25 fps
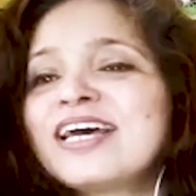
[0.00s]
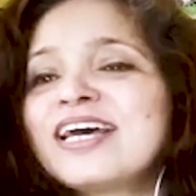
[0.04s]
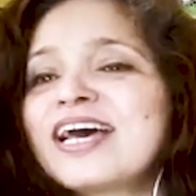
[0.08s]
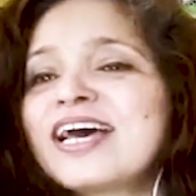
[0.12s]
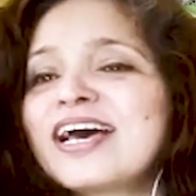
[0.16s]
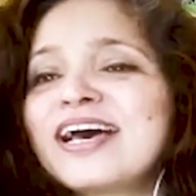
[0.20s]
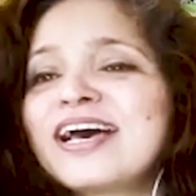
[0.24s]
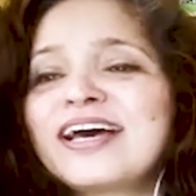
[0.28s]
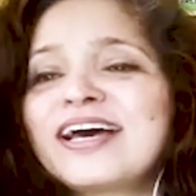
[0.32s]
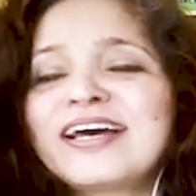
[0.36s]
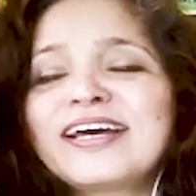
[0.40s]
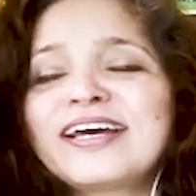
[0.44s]

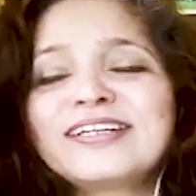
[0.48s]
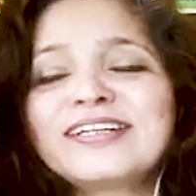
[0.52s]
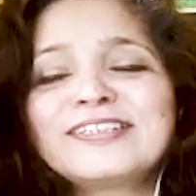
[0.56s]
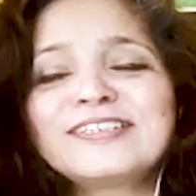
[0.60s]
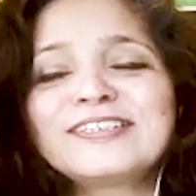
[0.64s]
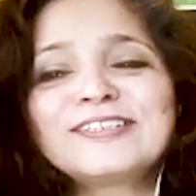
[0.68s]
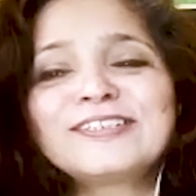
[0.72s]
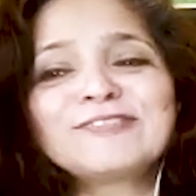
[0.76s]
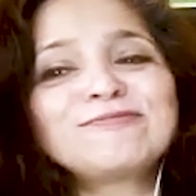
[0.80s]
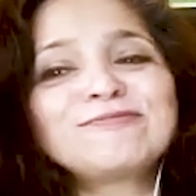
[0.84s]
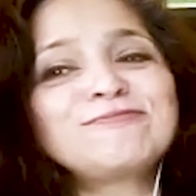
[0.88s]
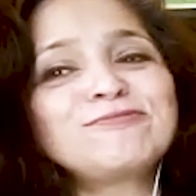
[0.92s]

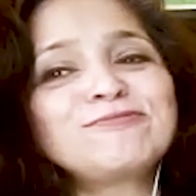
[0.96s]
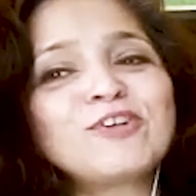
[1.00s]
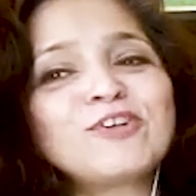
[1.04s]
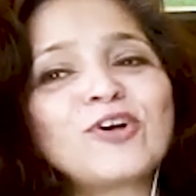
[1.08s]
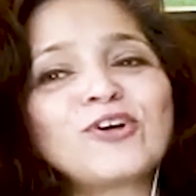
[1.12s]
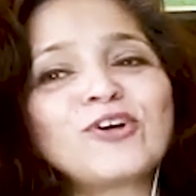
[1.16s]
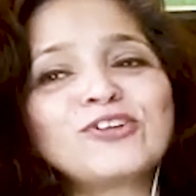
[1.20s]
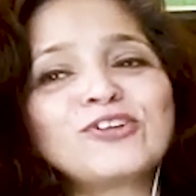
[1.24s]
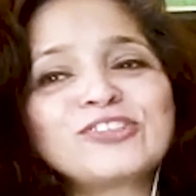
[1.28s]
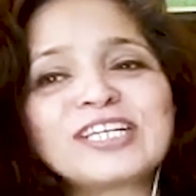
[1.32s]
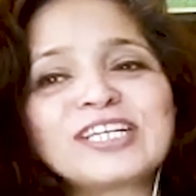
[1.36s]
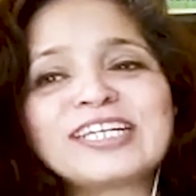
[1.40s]
And
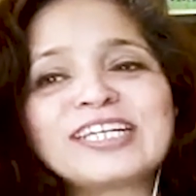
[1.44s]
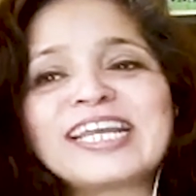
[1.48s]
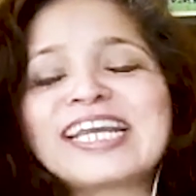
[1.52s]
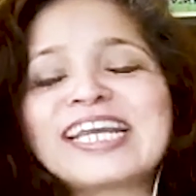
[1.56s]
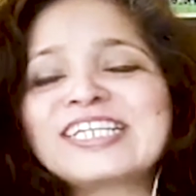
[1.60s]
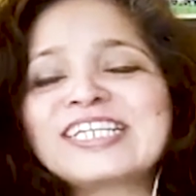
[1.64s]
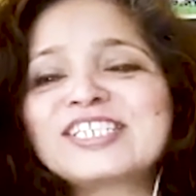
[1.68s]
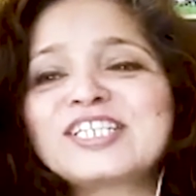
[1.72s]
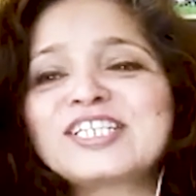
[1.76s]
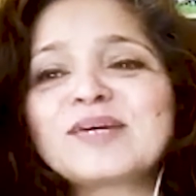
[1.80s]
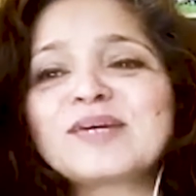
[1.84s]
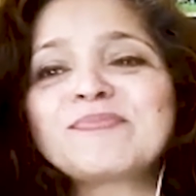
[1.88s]
for the
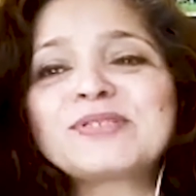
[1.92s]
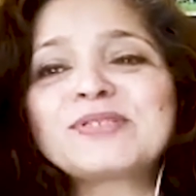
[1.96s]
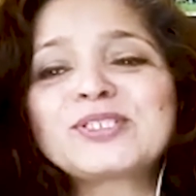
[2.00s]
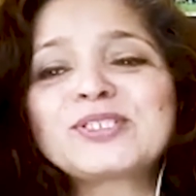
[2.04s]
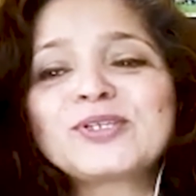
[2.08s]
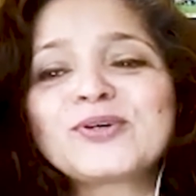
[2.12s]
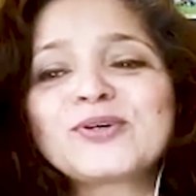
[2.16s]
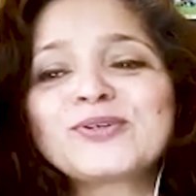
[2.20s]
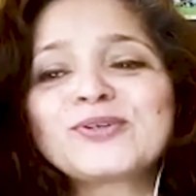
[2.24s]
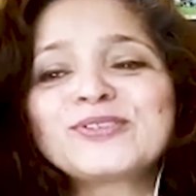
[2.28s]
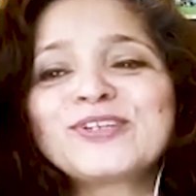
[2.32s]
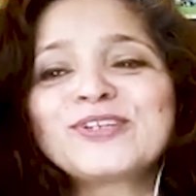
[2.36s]
next
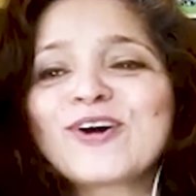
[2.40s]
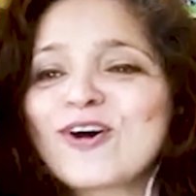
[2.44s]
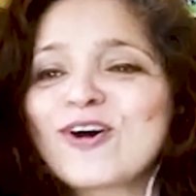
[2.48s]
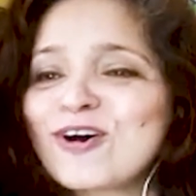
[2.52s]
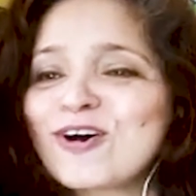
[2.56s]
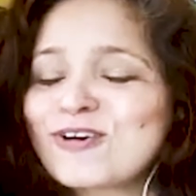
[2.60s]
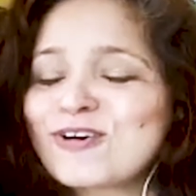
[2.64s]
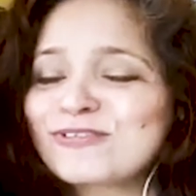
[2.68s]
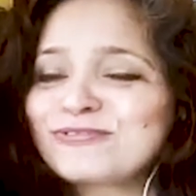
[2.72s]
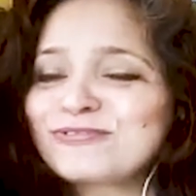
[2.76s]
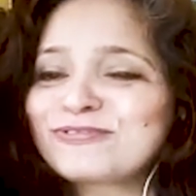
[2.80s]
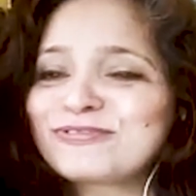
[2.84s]
episode
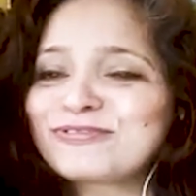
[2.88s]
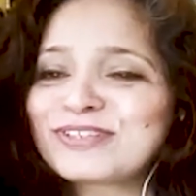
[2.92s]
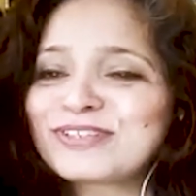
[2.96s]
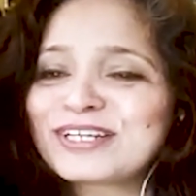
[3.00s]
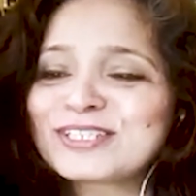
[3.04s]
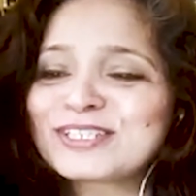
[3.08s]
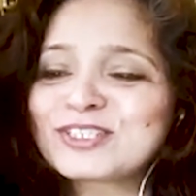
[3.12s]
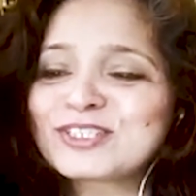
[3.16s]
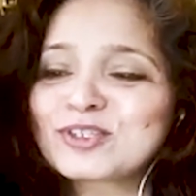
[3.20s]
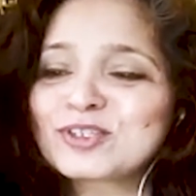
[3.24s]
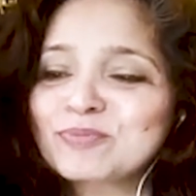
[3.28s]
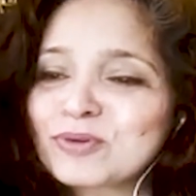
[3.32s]
of
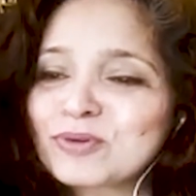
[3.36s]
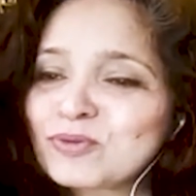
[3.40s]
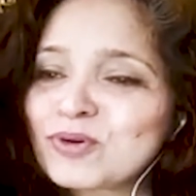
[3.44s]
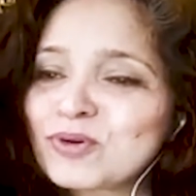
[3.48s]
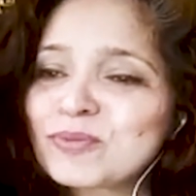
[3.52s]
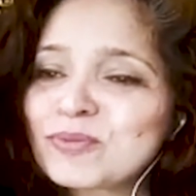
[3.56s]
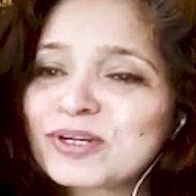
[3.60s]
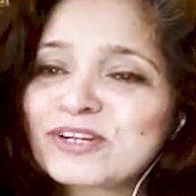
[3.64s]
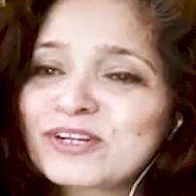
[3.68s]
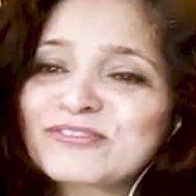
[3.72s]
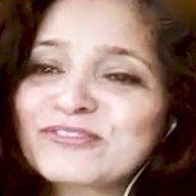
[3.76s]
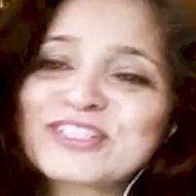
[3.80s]

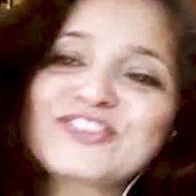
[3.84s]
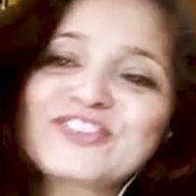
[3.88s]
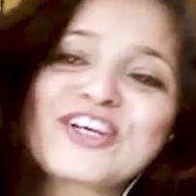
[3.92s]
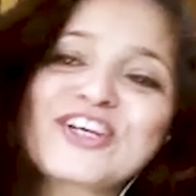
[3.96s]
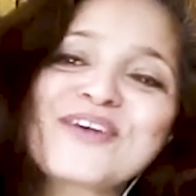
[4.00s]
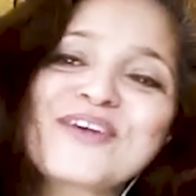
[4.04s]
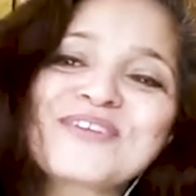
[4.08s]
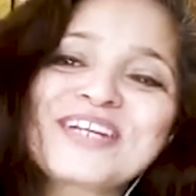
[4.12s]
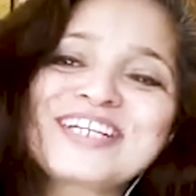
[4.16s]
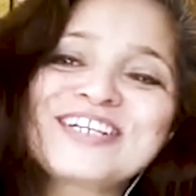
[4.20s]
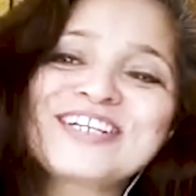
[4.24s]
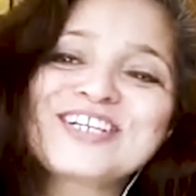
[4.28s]
Superwoman of the
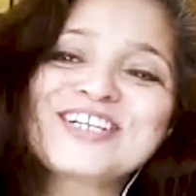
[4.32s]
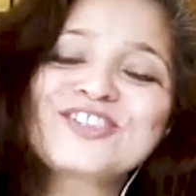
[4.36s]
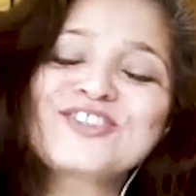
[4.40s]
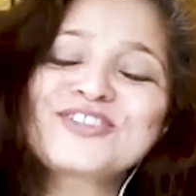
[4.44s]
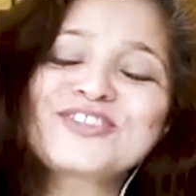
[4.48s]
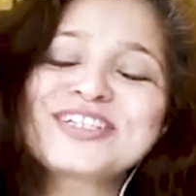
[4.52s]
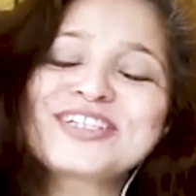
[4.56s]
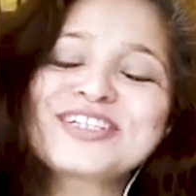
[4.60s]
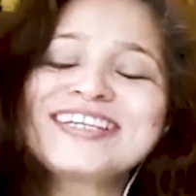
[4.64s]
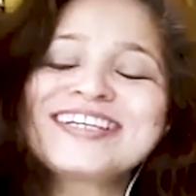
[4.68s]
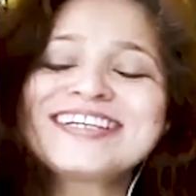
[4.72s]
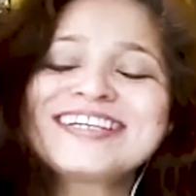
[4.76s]
Travel
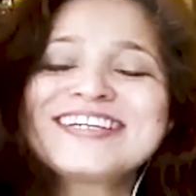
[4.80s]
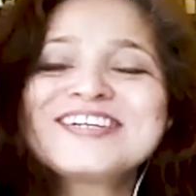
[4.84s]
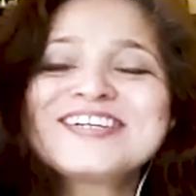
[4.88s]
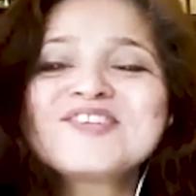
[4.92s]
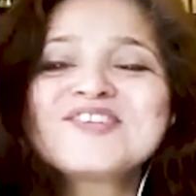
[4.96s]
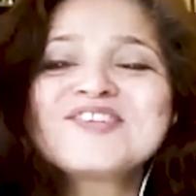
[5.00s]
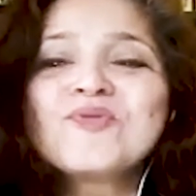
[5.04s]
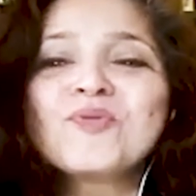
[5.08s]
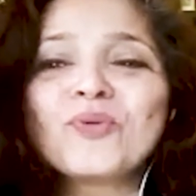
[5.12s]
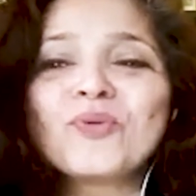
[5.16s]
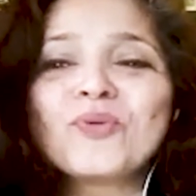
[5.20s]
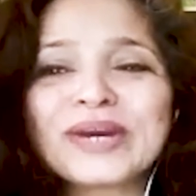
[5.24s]
Industry,
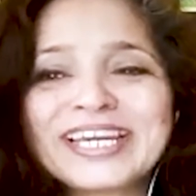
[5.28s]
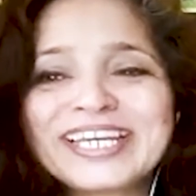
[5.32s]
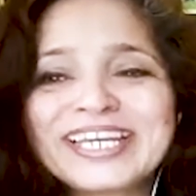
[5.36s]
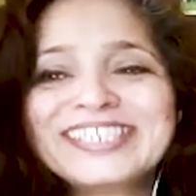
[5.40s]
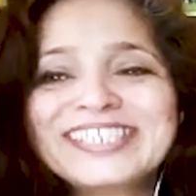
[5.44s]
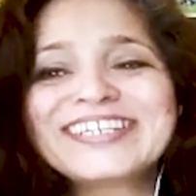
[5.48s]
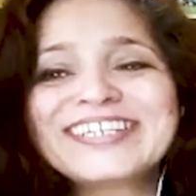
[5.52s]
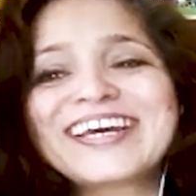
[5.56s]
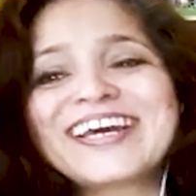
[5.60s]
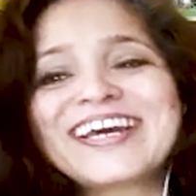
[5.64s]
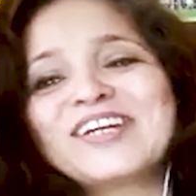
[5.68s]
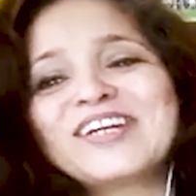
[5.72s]

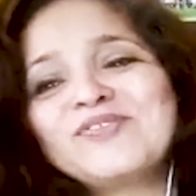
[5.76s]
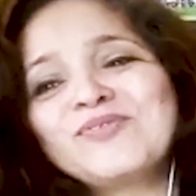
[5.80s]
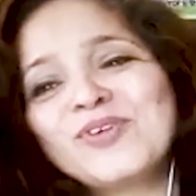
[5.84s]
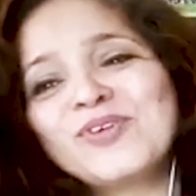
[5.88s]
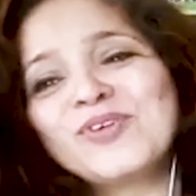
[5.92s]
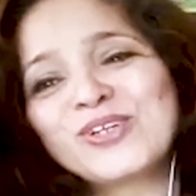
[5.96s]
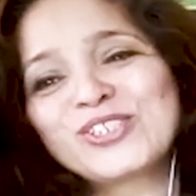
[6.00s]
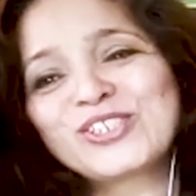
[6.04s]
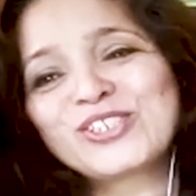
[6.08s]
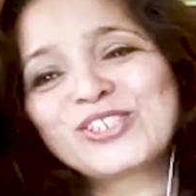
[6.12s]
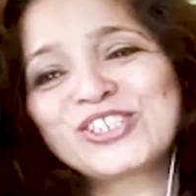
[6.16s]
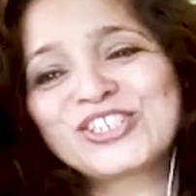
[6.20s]
wait and
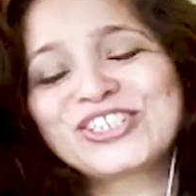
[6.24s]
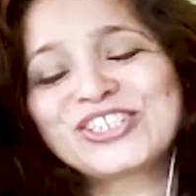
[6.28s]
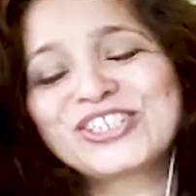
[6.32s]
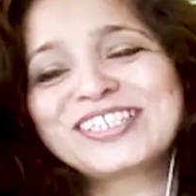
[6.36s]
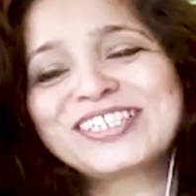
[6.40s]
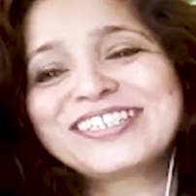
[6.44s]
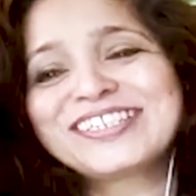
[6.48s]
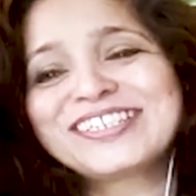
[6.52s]
watch.